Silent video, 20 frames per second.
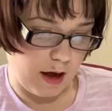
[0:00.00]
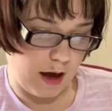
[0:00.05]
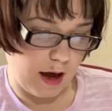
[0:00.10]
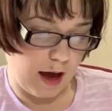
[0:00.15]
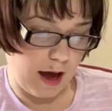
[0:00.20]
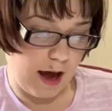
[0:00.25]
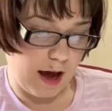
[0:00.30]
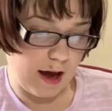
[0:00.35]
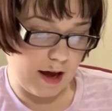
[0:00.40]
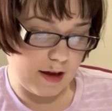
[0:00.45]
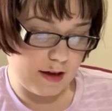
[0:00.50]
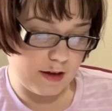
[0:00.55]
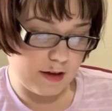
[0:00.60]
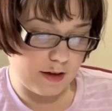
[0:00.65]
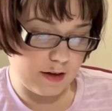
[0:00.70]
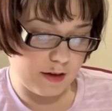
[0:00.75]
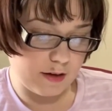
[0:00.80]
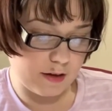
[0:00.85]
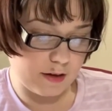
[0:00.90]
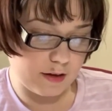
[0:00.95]

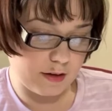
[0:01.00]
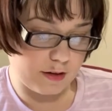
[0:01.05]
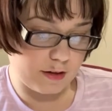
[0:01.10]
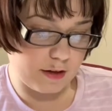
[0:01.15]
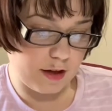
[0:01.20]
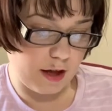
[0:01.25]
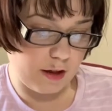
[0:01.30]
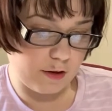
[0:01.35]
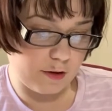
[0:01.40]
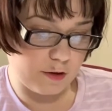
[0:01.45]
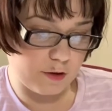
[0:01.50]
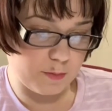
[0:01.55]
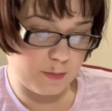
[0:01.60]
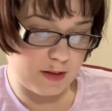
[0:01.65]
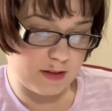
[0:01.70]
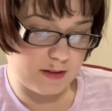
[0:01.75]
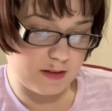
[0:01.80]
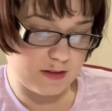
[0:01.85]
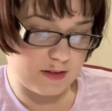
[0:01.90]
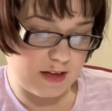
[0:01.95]
I colored
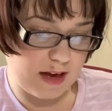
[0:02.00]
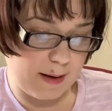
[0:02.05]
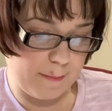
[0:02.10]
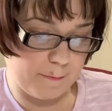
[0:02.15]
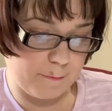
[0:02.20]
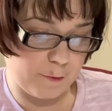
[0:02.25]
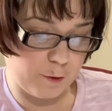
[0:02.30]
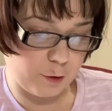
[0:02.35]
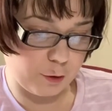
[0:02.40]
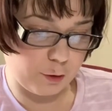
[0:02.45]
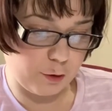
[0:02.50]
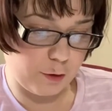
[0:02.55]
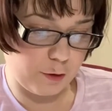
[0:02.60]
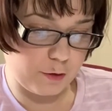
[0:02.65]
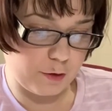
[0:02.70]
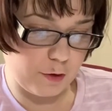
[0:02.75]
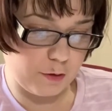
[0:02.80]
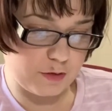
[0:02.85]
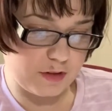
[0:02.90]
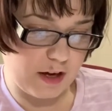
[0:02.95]
with this app for Lord
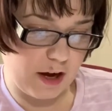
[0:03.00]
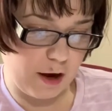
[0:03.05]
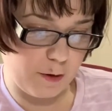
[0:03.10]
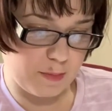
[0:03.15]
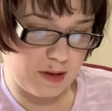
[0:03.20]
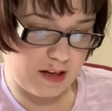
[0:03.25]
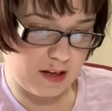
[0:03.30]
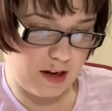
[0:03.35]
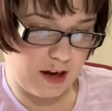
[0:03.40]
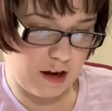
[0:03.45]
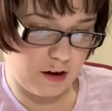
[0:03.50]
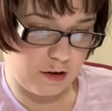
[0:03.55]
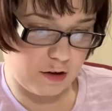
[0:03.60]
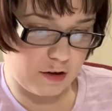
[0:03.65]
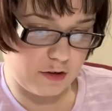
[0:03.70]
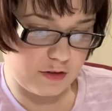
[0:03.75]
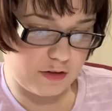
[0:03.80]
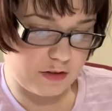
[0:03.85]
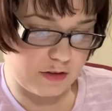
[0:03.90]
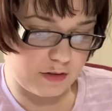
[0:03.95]
knows how many
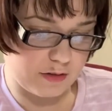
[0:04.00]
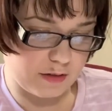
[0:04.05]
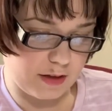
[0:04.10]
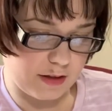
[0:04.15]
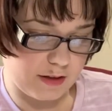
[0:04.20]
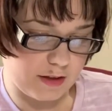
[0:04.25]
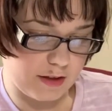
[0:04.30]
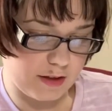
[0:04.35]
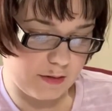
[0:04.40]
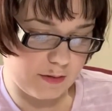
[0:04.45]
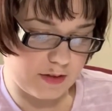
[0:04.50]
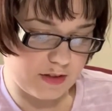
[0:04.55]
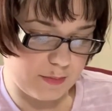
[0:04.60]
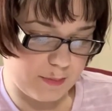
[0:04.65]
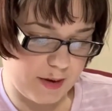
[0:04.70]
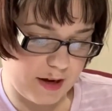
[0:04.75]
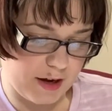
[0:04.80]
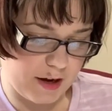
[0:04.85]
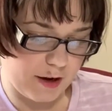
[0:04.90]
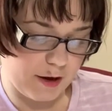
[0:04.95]
hours. I think it was
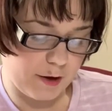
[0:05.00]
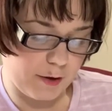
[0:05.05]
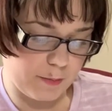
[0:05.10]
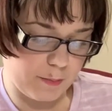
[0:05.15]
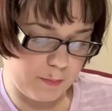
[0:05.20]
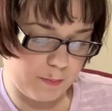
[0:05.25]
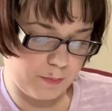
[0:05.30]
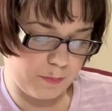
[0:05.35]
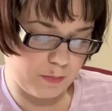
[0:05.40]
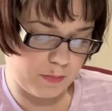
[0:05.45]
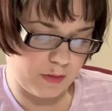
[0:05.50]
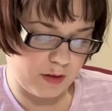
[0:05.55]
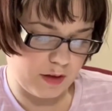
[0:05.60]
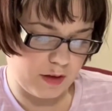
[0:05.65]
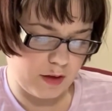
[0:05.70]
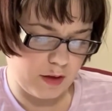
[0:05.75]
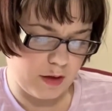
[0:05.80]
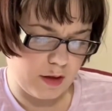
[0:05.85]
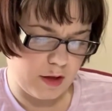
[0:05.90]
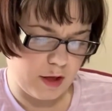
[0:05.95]
about
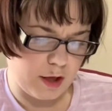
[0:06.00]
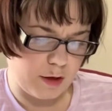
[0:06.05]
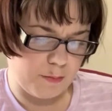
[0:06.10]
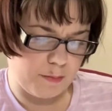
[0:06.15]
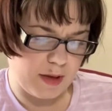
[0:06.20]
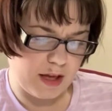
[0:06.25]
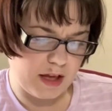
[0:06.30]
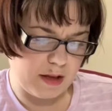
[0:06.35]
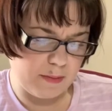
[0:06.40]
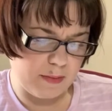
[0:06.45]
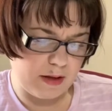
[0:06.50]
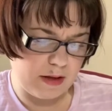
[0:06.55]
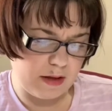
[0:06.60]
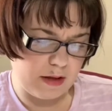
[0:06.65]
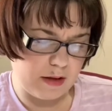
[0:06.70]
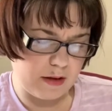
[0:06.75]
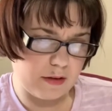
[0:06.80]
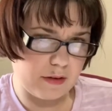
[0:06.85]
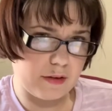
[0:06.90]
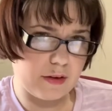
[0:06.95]

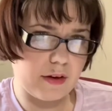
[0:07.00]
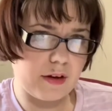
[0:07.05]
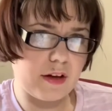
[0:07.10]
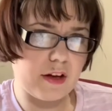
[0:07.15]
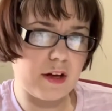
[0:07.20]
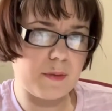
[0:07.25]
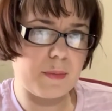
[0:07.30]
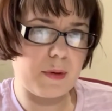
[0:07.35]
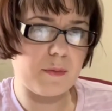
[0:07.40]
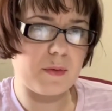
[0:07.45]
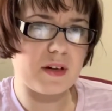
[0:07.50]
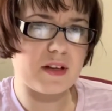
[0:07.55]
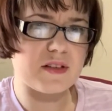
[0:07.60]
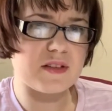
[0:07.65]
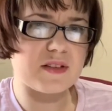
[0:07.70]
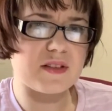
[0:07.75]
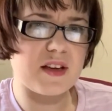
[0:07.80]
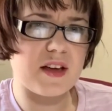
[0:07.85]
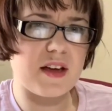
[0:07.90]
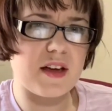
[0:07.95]
maybe I want to
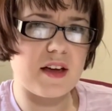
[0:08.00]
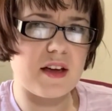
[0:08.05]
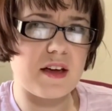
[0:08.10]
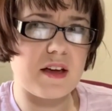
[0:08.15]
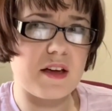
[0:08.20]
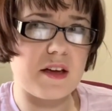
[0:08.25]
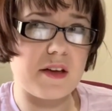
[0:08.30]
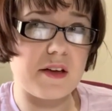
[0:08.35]
say